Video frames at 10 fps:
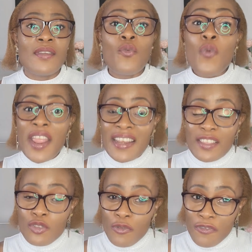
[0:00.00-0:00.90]

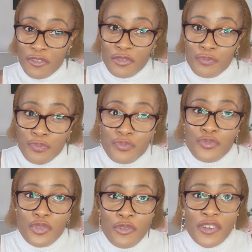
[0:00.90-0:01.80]
When your
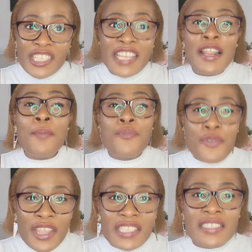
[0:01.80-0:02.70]
vagina
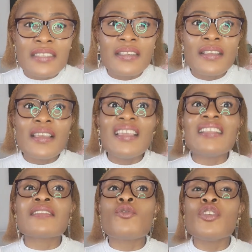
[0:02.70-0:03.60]
breathes,
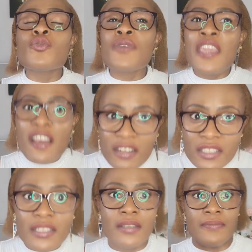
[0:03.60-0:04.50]
it's going to be
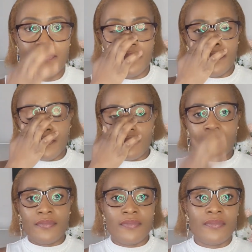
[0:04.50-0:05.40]
healthy.
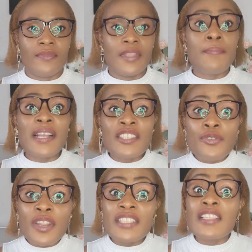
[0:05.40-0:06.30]
The
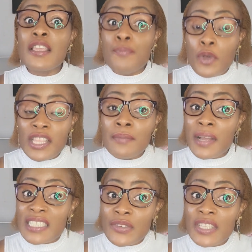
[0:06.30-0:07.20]
bacteria, the important
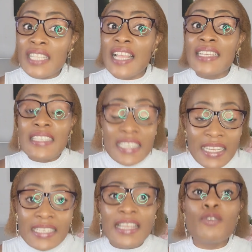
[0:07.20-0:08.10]
bacteria that are
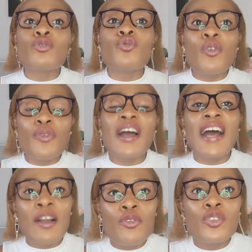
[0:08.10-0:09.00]
needed there also
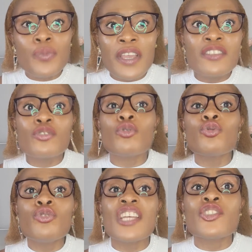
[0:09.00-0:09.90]
are going to be healthy. They will
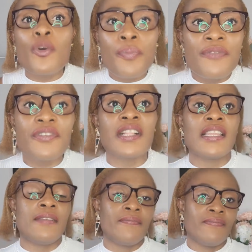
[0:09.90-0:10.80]
do their job
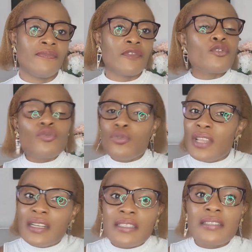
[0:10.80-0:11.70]
perfectly. So
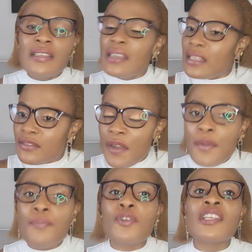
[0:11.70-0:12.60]
it's
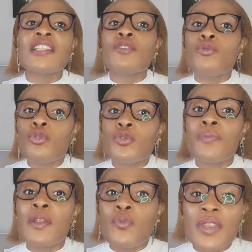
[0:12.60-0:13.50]
very important that you go to
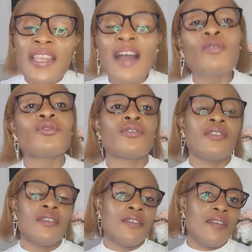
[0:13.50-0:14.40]
bed without
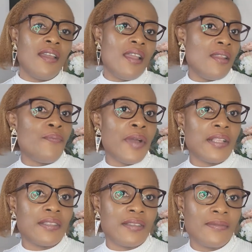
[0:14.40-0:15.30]
any
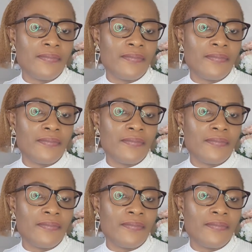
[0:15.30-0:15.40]
pants.